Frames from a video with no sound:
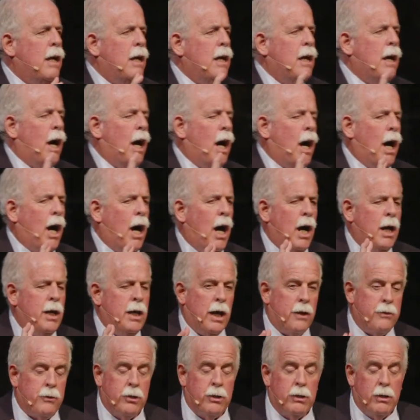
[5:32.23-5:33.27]
uh,
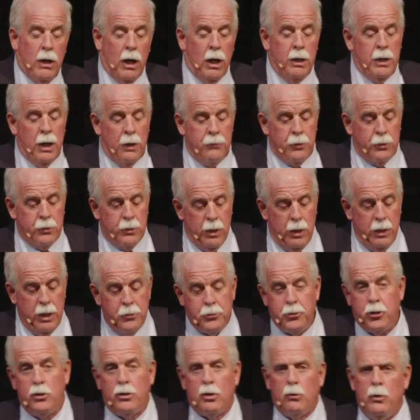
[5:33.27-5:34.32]
another, another
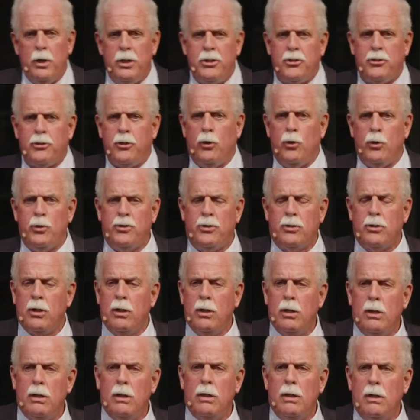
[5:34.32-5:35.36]
issue to which those
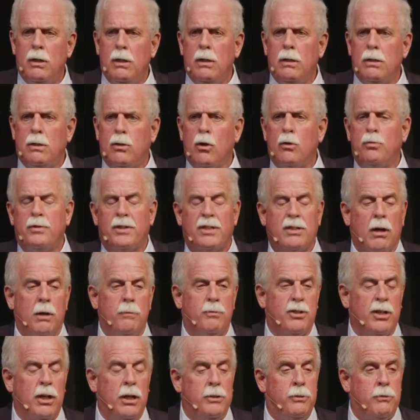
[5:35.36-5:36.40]
superscripts
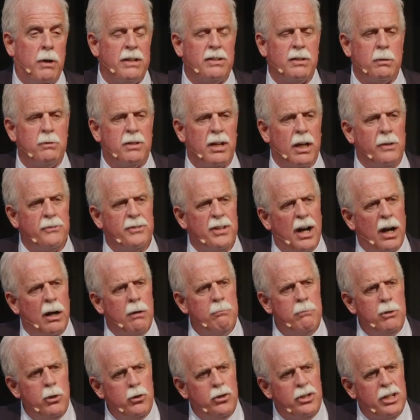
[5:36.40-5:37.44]
address themselves are
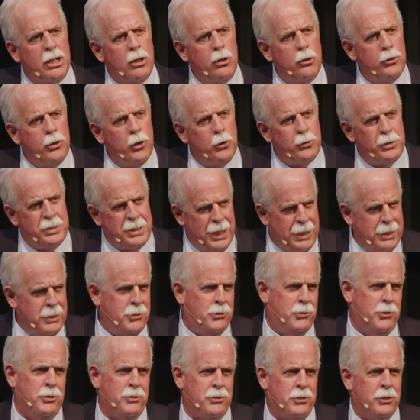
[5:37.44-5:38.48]
musical
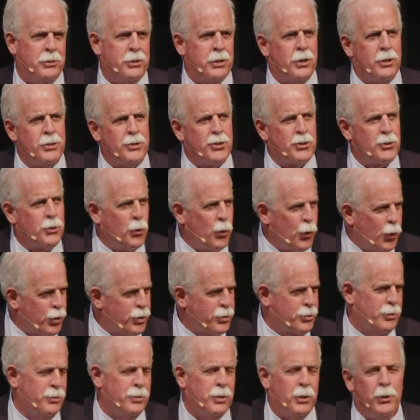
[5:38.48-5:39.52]
notations. And there are scores
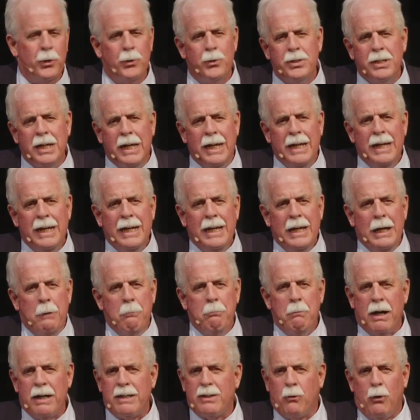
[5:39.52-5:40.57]
of those.
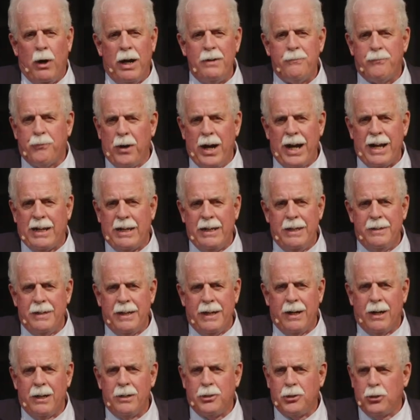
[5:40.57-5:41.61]
But quite frankly, they
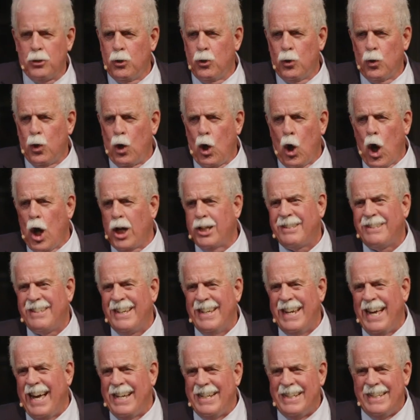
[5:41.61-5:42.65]
are so lost in
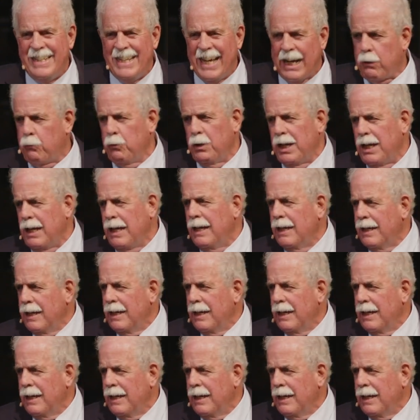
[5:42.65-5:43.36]
antiquity,